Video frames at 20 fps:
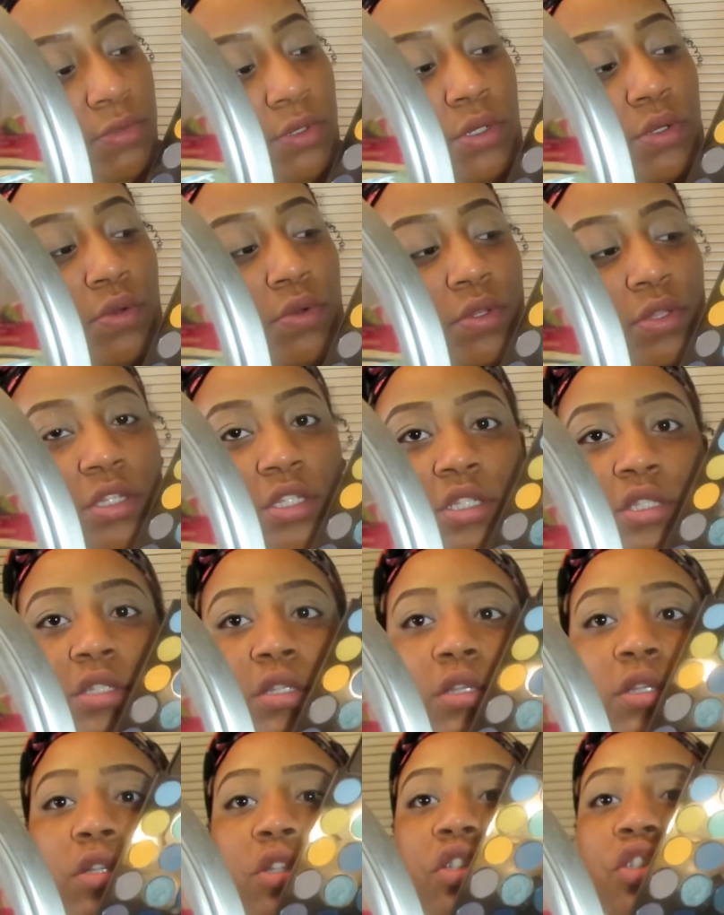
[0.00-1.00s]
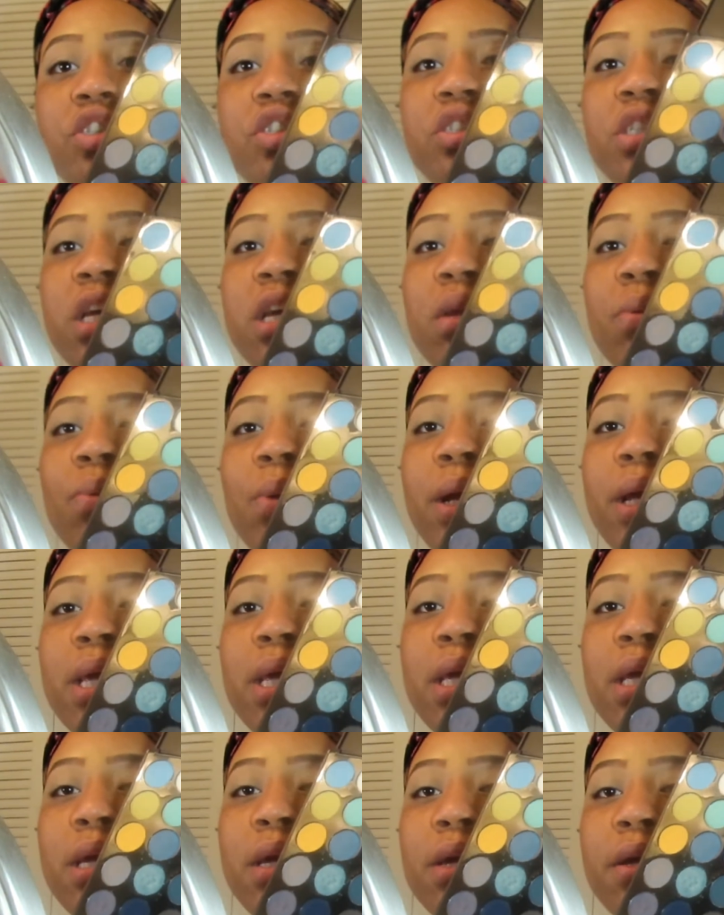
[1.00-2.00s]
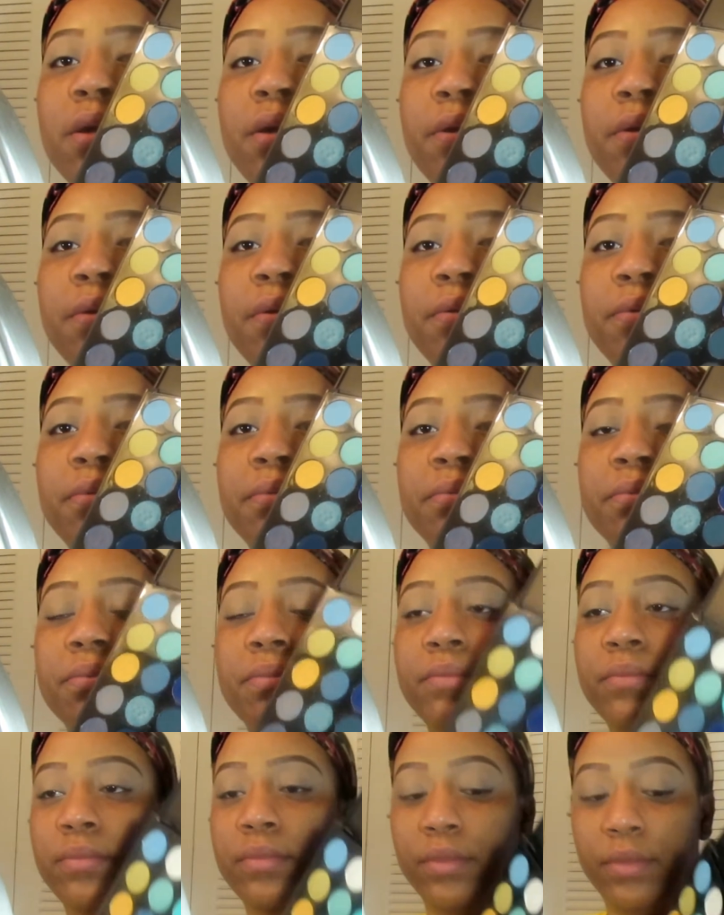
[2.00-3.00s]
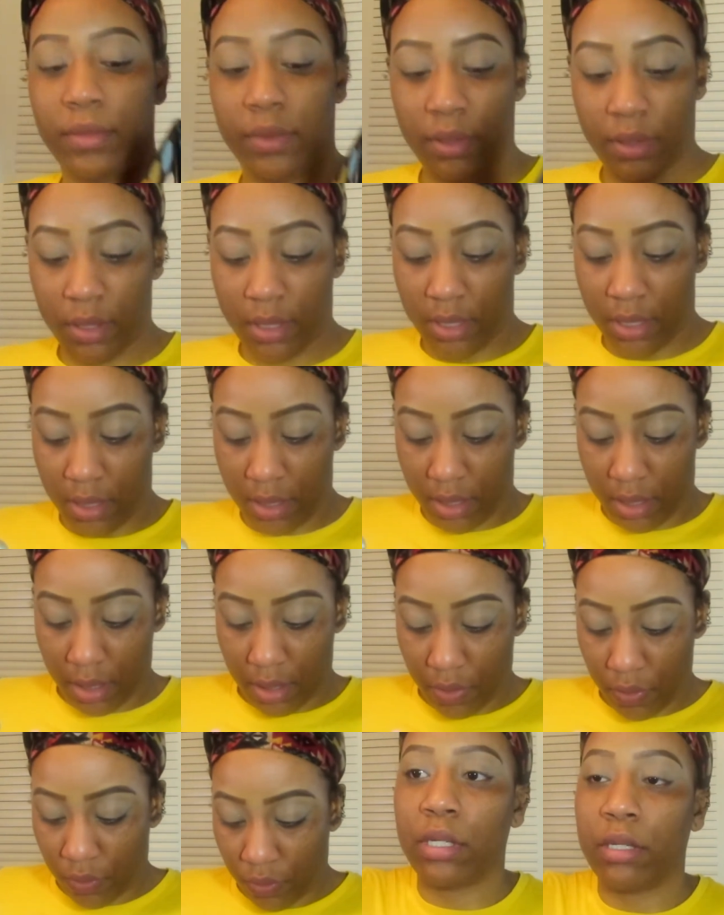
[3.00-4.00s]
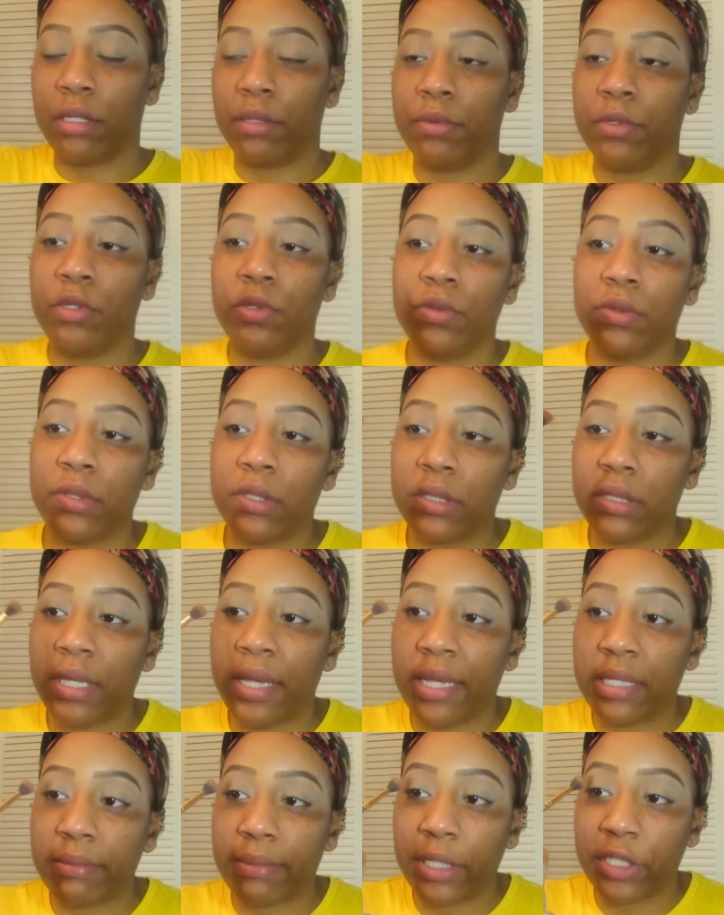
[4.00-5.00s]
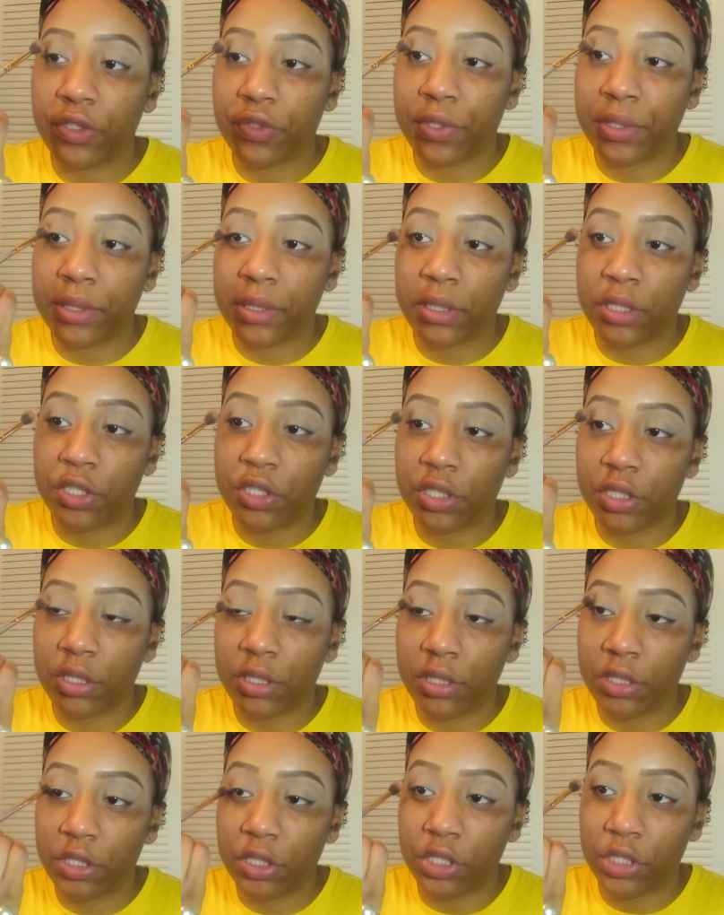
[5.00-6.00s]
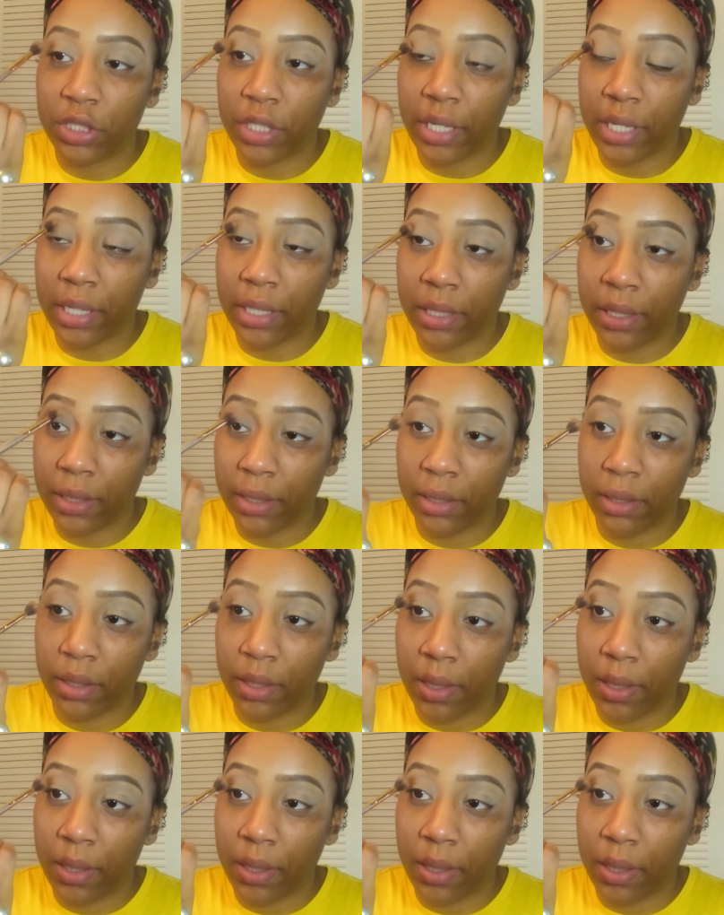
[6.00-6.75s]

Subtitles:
I'm going to go on this shade right here. I'm going to use this as my transition shade.